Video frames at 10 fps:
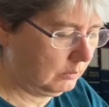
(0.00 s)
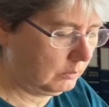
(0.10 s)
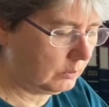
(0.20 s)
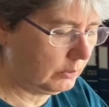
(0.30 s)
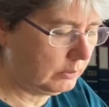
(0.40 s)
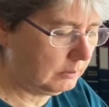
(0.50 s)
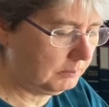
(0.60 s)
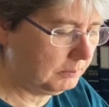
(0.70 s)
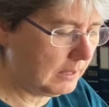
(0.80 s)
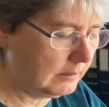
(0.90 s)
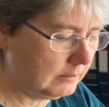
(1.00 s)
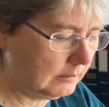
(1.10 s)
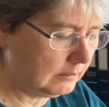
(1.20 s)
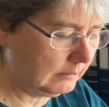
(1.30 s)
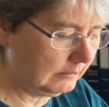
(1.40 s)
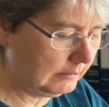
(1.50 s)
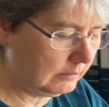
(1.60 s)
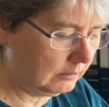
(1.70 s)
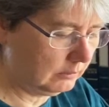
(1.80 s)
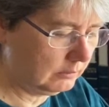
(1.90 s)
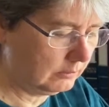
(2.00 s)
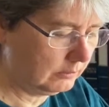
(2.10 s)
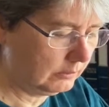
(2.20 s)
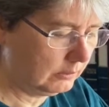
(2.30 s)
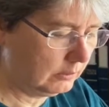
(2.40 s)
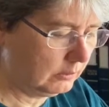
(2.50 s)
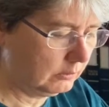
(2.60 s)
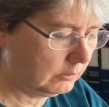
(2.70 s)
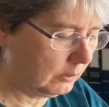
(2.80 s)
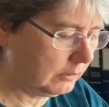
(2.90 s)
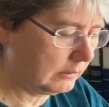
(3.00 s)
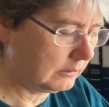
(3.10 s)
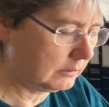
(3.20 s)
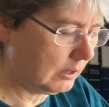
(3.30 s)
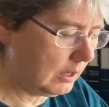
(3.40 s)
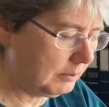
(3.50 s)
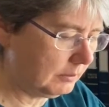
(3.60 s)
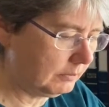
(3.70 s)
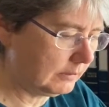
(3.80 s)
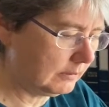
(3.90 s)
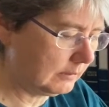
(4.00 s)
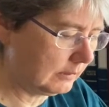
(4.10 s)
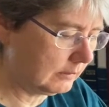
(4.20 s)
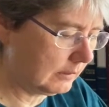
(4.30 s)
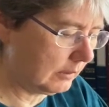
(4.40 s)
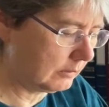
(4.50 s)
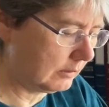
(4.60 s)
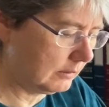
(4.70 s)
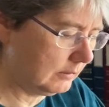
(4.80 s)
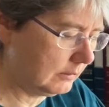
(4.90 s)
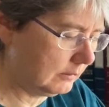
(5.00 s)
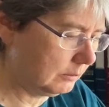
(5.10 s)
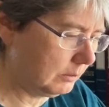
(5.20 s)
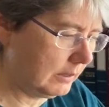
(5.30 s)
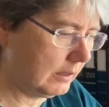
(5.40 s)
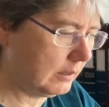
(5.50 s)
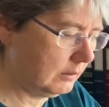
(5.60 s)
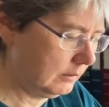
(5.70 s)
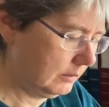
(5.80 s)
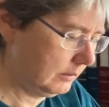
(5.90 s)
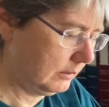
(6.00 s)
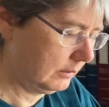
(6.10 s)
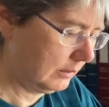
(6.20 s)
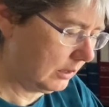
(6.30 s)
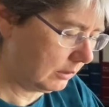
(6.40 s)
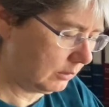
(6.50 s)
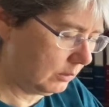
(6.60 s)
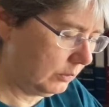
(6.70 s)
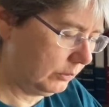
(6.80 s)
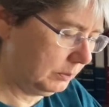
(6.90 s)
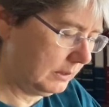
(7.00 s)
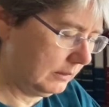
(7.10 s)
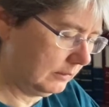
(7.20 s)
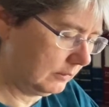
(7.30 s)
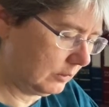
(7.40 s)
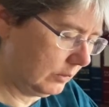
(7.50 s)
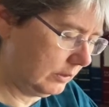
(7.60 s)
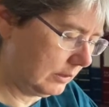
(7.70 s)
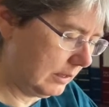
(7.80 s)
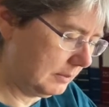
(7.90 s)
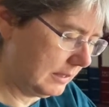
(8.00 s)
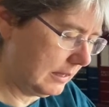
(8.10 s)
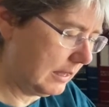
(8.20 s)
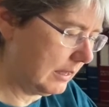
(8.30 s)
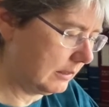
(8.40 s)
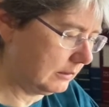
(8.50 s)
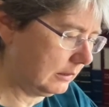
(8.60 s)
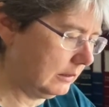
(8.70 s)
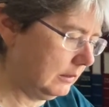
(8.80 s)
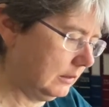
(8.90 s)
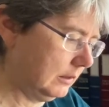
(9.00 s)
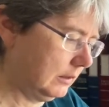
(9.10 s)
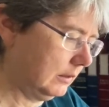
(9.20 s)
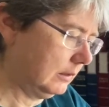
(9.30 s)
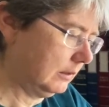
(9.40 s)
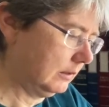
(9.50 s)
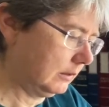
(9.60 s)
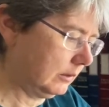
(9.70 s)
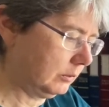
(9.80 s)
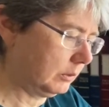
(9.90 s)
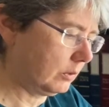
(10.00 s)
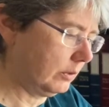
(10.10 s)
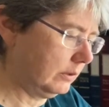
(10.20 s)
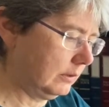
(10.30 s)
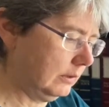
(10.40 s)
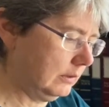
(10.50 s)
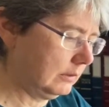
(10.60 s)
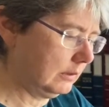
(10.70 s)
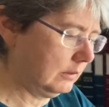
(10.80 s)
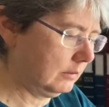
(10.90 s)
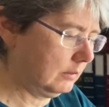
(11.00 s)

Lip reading: going to bend it a little so that the top of it sticks out. And this is where our clothespin is going to come in handy because we're going to need to